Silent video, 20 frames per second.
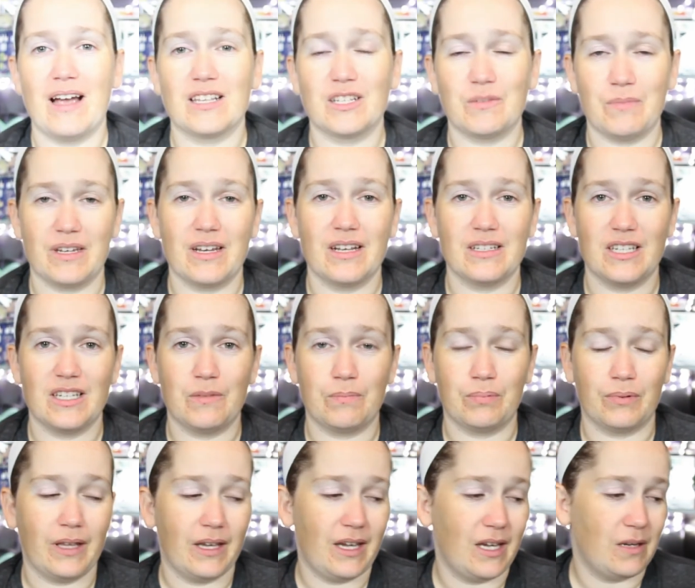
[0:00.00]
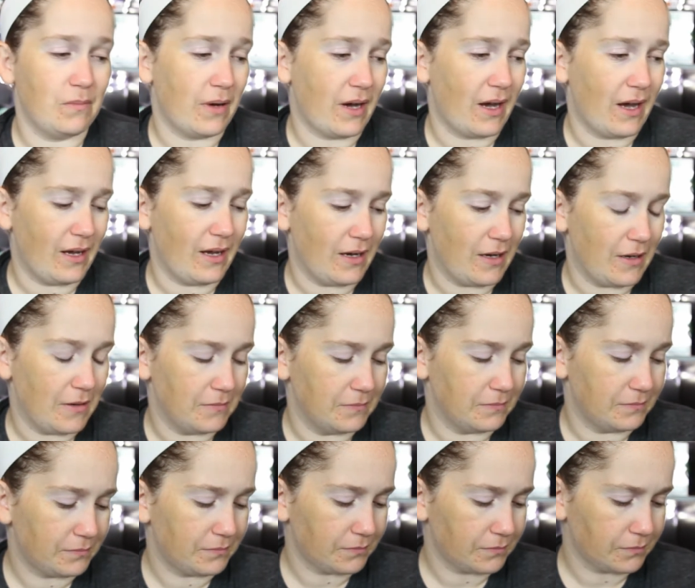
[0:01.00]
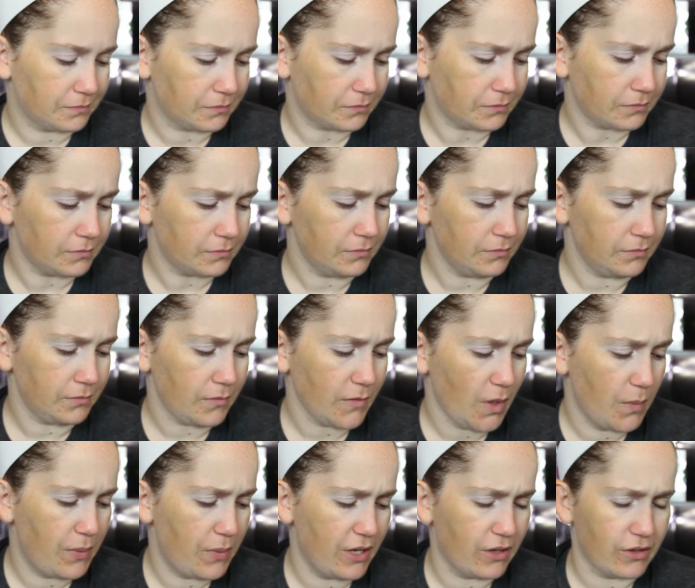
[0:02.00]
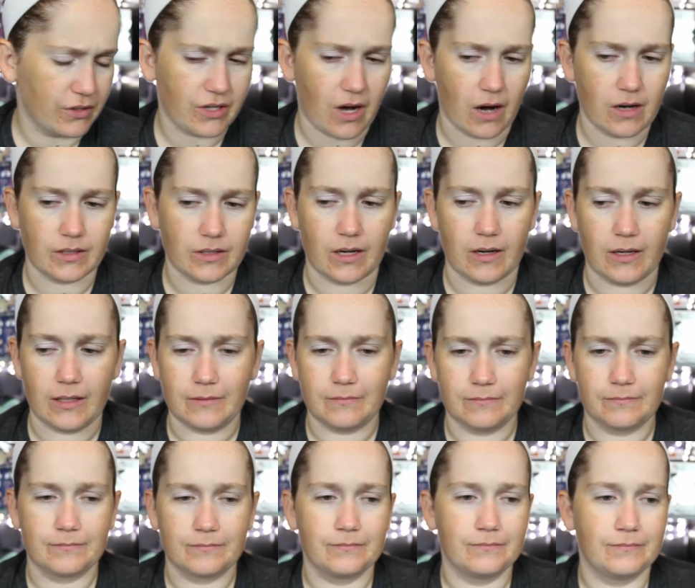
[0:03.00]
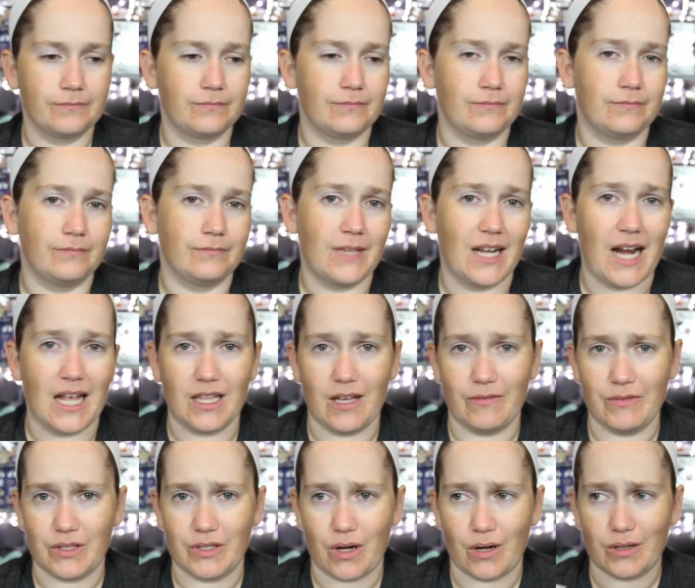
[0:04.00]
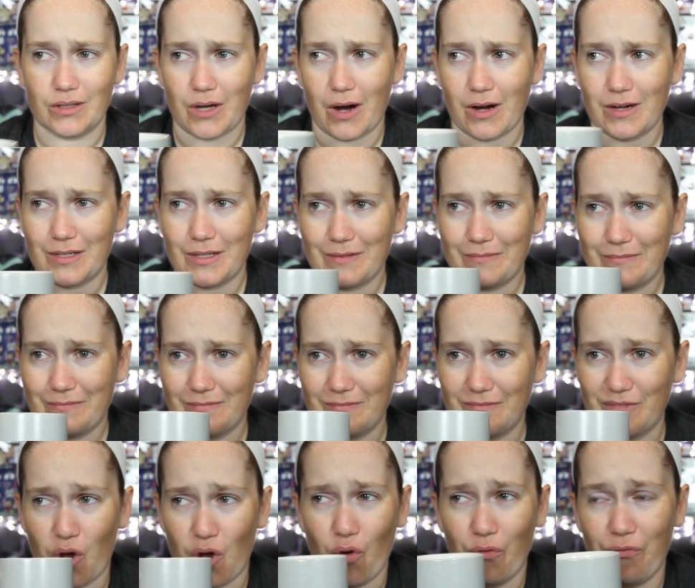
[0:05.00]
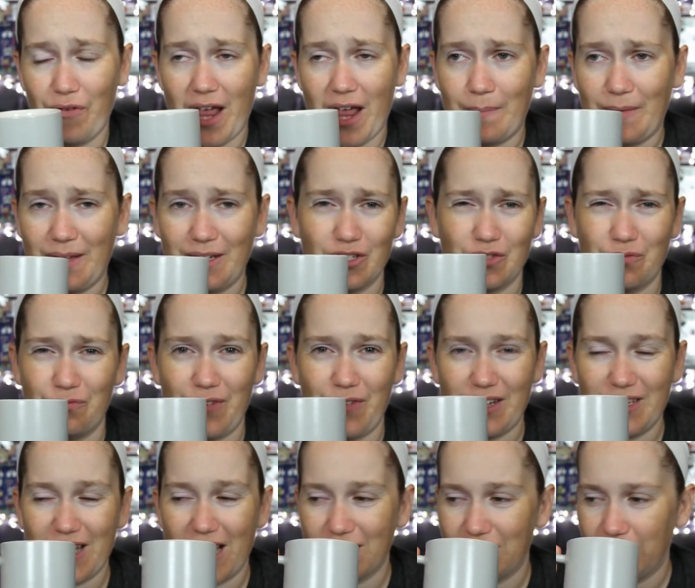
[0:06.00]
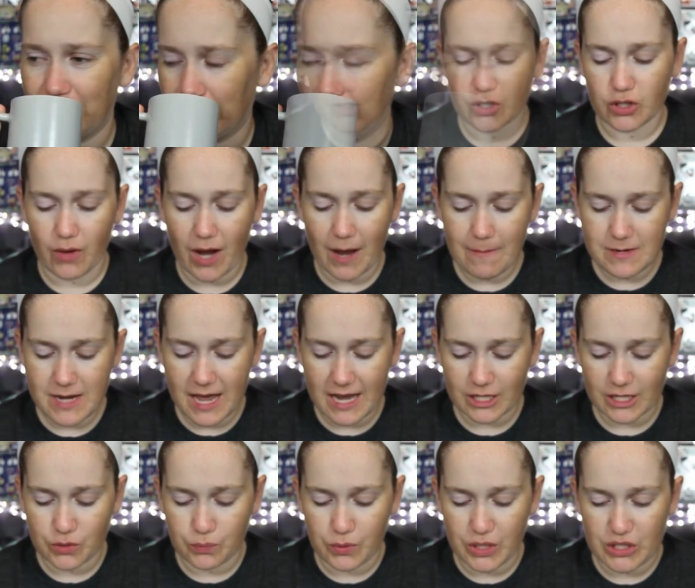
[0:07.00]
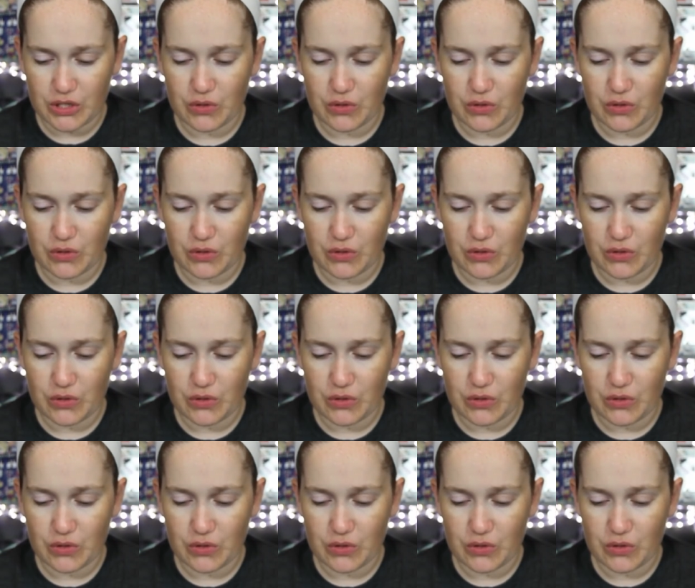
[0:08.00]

is because he's played by Peter Skarsgård. And I love the Skarsgårds. The whole family, just fantastic. So up next, we do